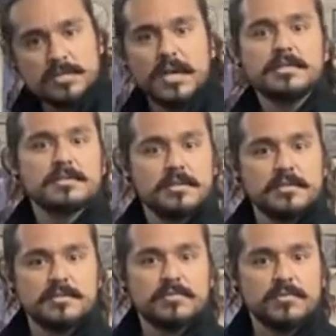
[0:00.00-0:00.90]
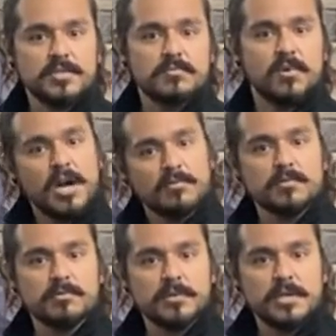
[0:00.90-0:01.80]
that stands to reason why we
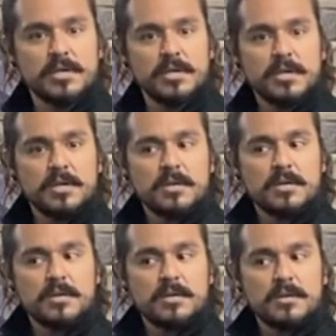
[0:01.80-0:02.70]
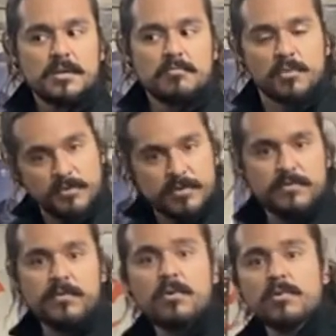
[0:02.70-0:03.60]
would be moving
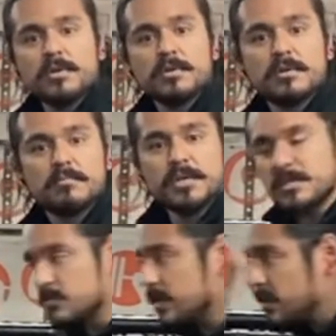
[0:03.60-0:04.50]
forward because we